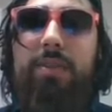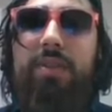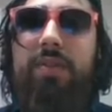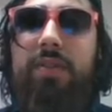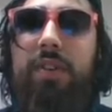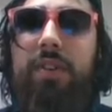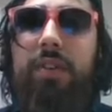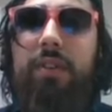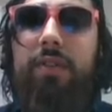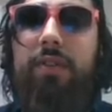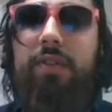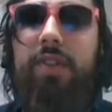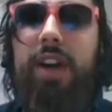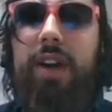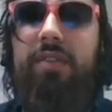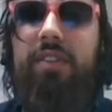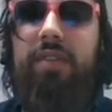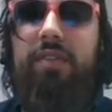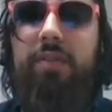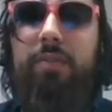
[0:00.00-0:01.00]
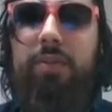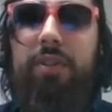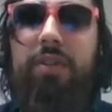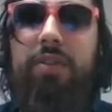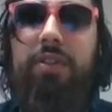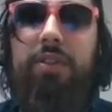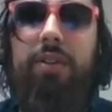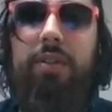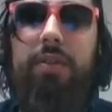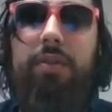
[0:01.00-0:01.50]
of all the 5 different
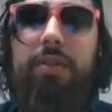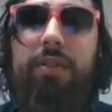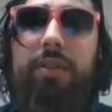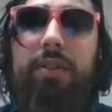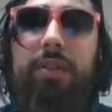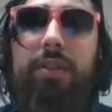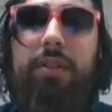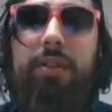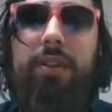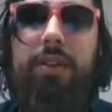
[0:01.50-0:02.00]
blue zones.